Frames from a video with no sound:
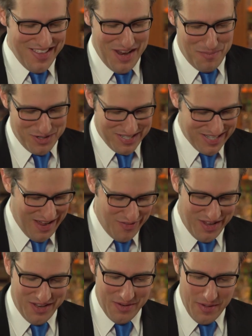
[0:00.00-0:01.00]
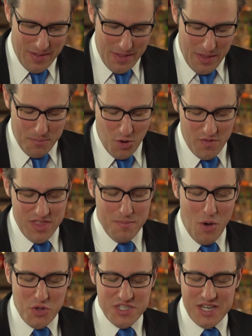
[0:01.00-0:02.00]
The number 7 movie that
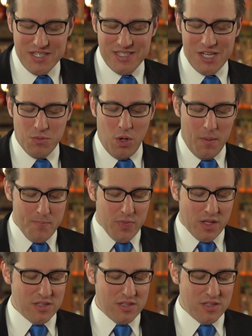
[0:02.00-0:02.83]
most needs a sequel,